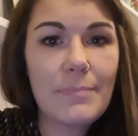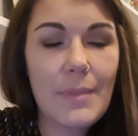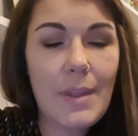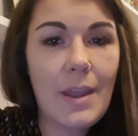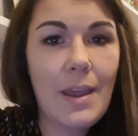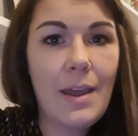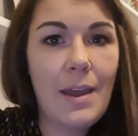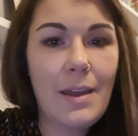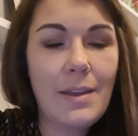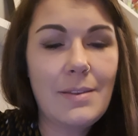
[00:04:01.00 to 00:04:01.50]

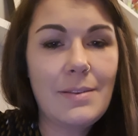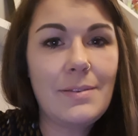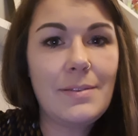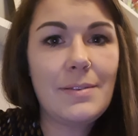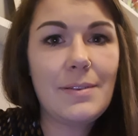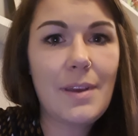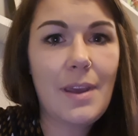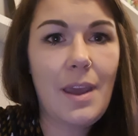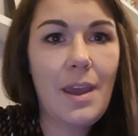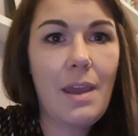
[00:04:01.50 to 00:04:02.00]
And
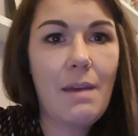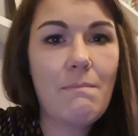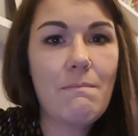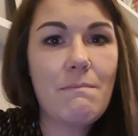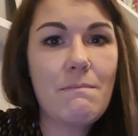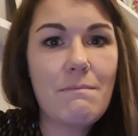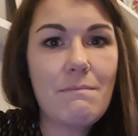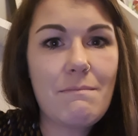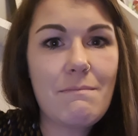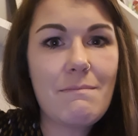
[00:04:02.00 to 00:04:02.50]

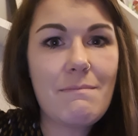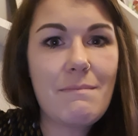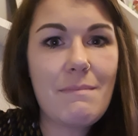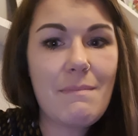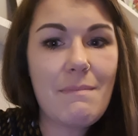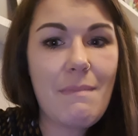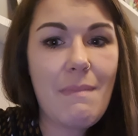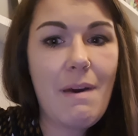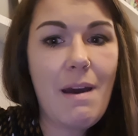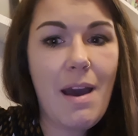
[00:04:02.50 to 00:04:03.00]

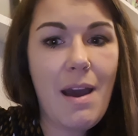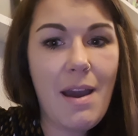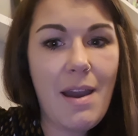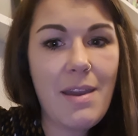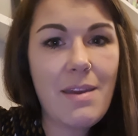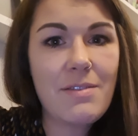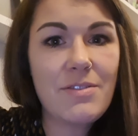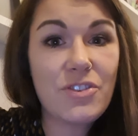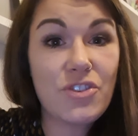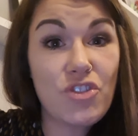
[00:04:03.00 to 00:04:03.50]

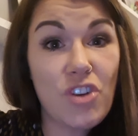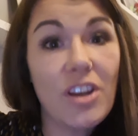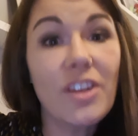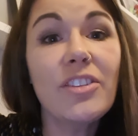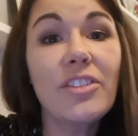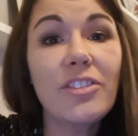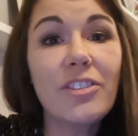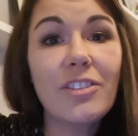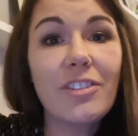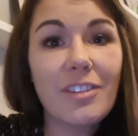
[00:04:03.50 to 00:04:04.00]
I
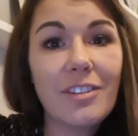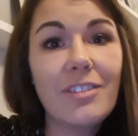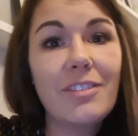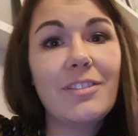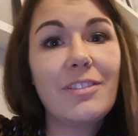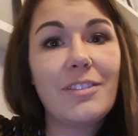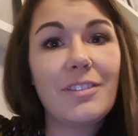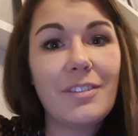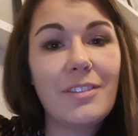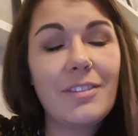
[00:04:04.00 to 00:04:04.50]
trust
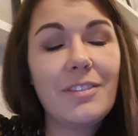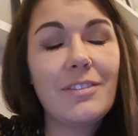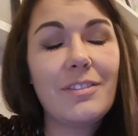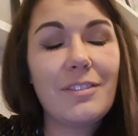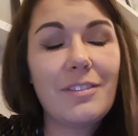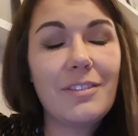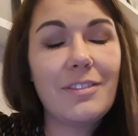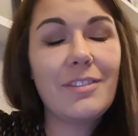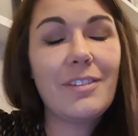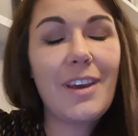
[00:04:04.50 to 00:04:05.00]

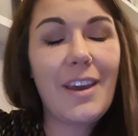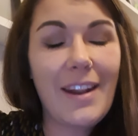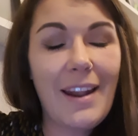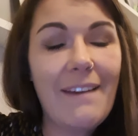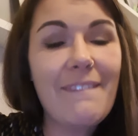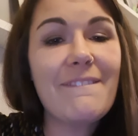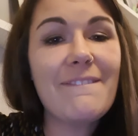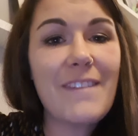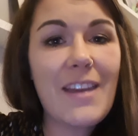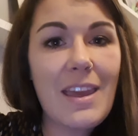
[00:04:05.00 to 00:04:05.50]
and
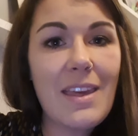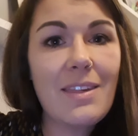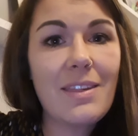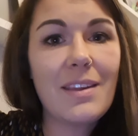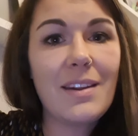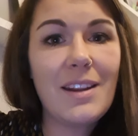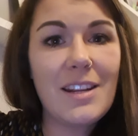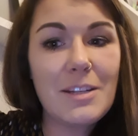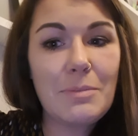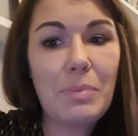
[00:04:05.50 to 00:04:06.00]
have faith
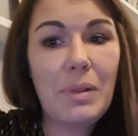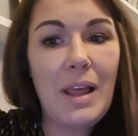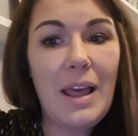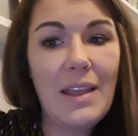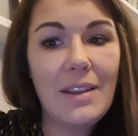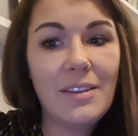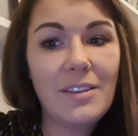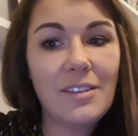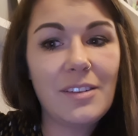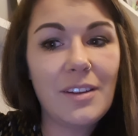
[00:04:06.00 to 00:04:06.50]
in His
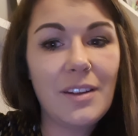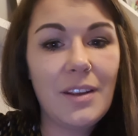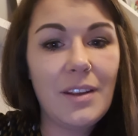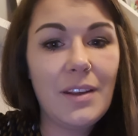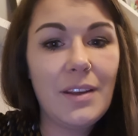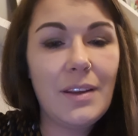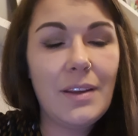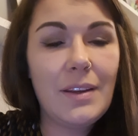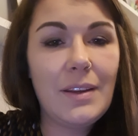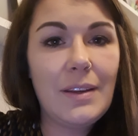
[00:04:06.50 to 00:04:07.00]
plans.
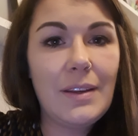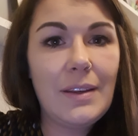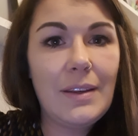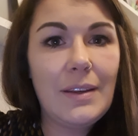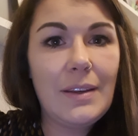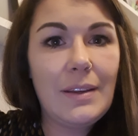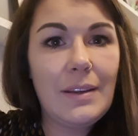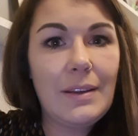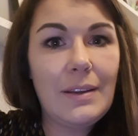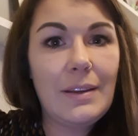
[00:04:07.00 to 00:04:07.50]

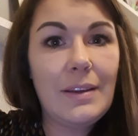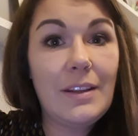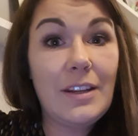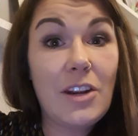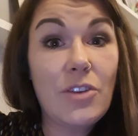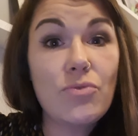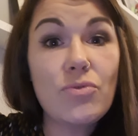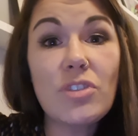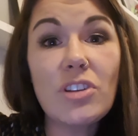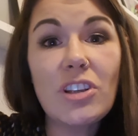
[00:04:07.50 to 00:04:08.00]
And I
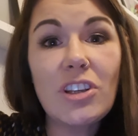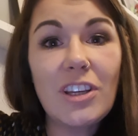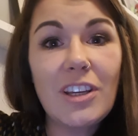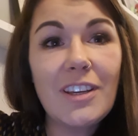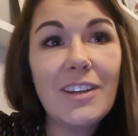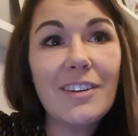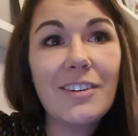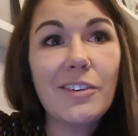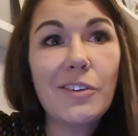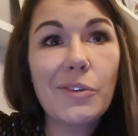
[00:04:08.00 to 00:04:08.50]

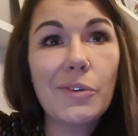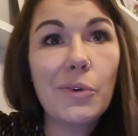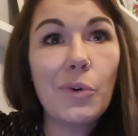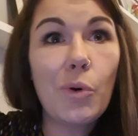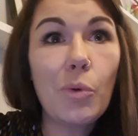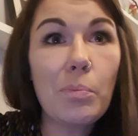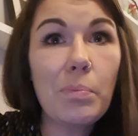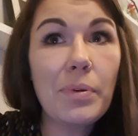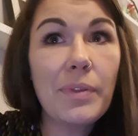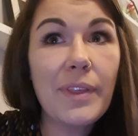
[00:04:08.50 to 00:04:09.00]
really
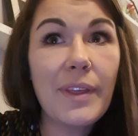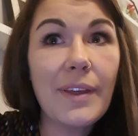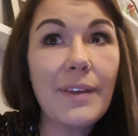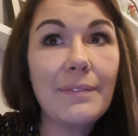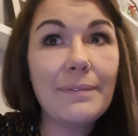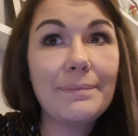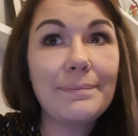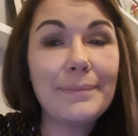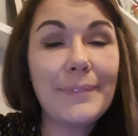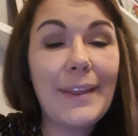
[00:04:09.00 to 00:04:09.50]
hope that
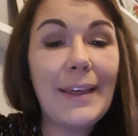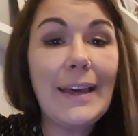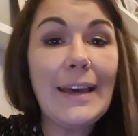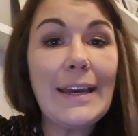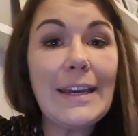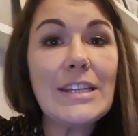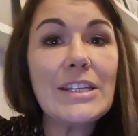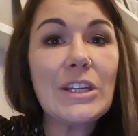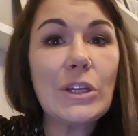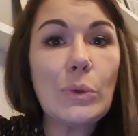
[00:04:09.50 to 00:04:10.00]
the
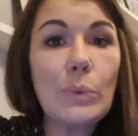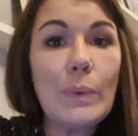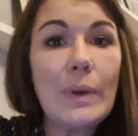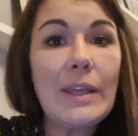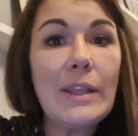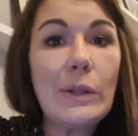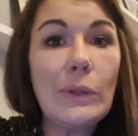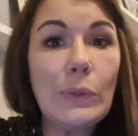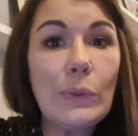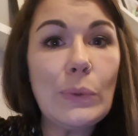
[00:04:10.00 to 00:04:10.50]
highs outweigh
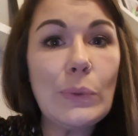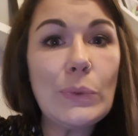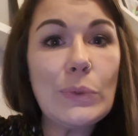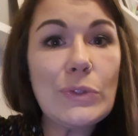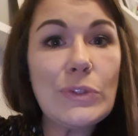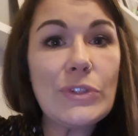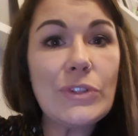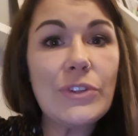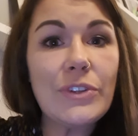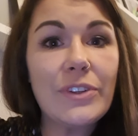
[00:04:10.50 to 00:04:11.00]
the
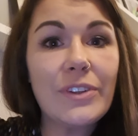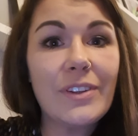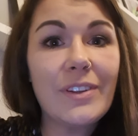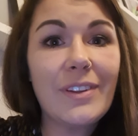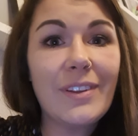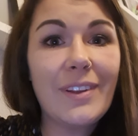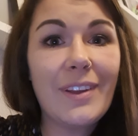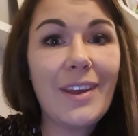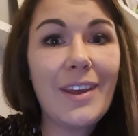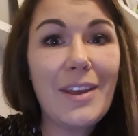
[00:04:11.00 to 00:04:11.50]
lows
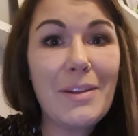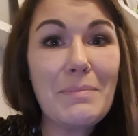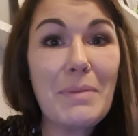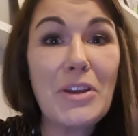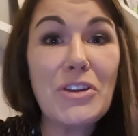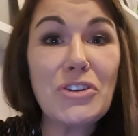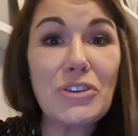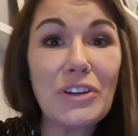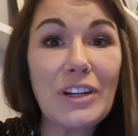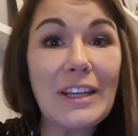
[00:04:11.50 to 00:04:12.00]
in my
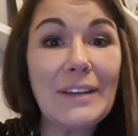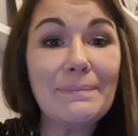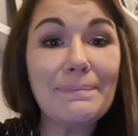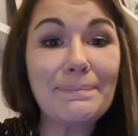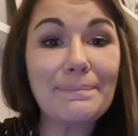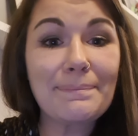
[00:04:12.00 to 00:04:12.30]
journey.